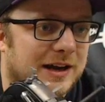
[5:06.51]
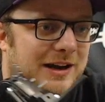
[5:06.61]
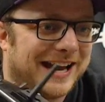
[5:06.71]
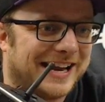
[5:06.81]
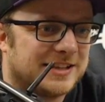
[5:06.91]

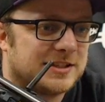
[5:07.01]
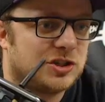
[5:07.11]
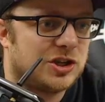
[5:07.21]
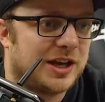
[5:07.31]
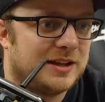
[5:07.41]

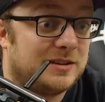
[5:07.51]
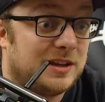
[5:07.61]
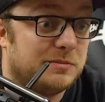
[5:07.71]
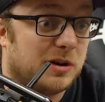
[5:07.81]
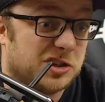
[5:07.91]

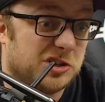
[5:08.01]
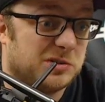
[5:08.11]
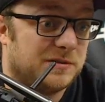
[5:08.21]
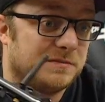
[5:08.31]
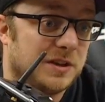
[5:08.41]
XJT
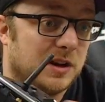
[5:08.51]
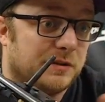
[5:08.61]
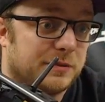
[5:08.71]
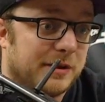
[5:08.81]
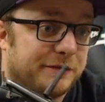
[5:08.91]
module, you know,
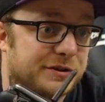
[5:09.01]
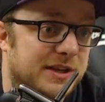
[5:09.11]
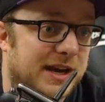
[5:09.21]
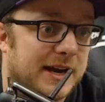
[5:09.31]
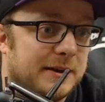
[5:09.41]
from
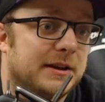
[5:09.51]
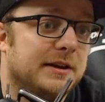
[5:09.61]
Sky.